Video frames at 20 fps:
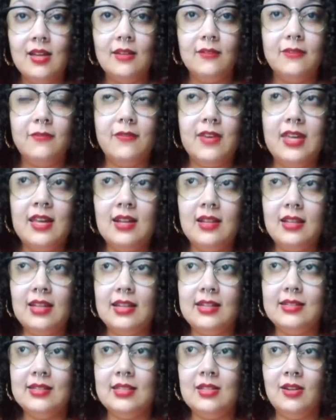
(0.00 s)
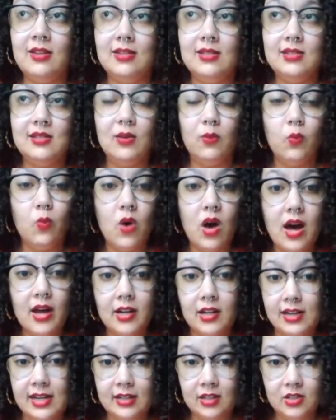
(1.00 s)
feelings. You know, this is a
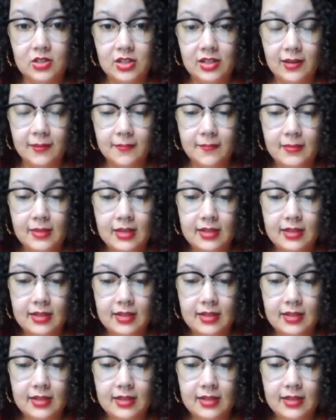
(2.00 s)
water energy.